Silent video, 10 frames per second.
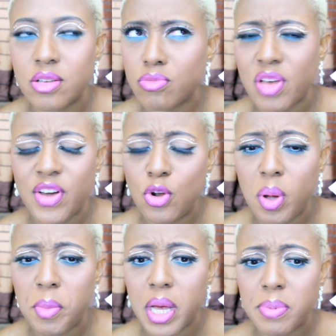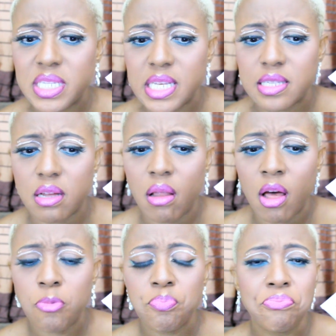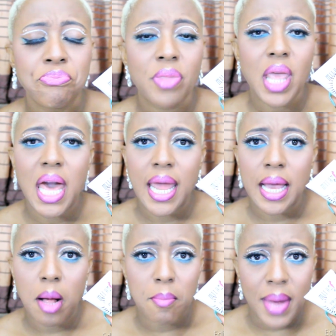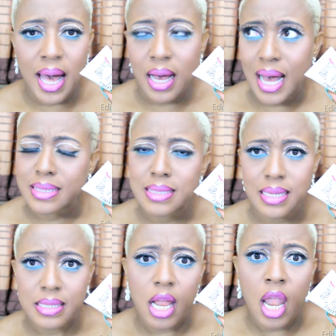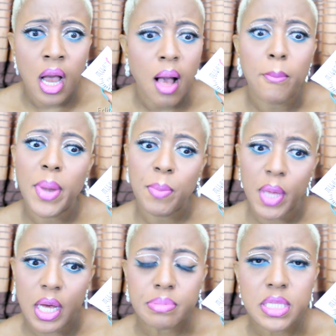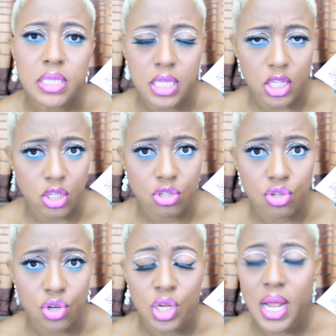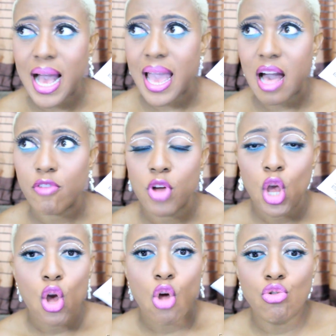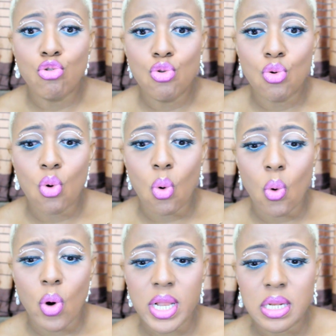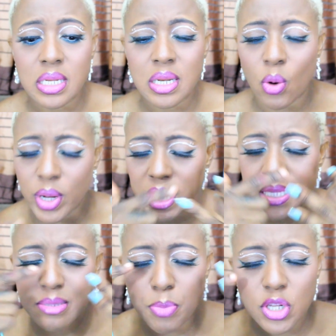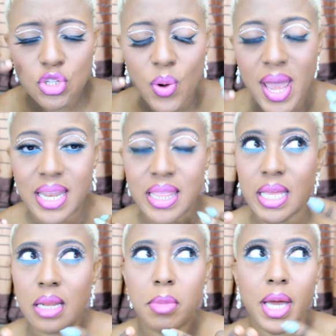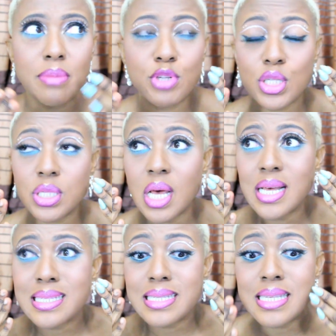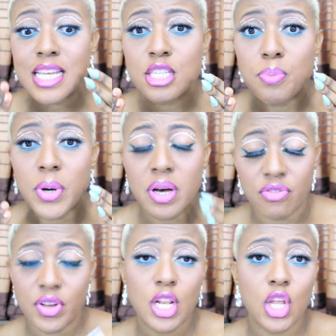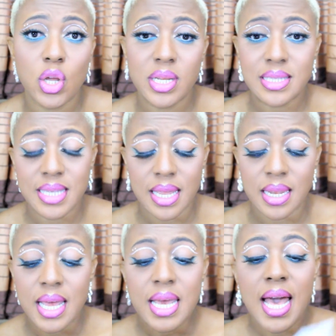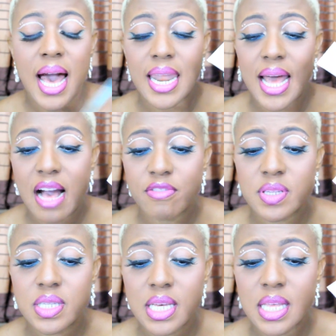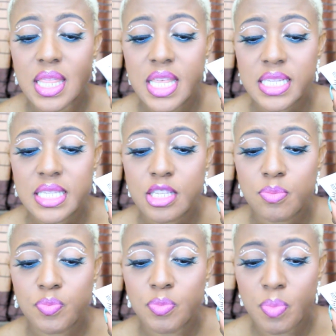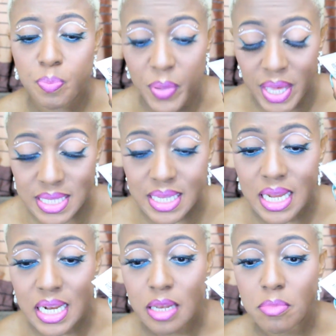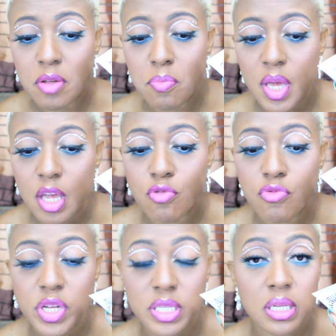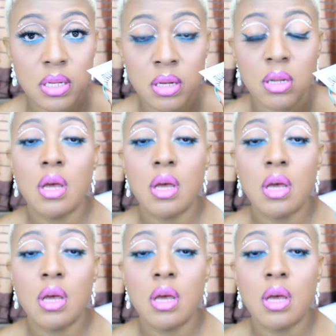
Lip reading: if I do my makeup at 6 o'clock and I come back at 6 o'clock, my makeup still looks good. I have no oily spots or anything. The makeup just sits perfectly on the skin, and I have to say this is basically the main reason,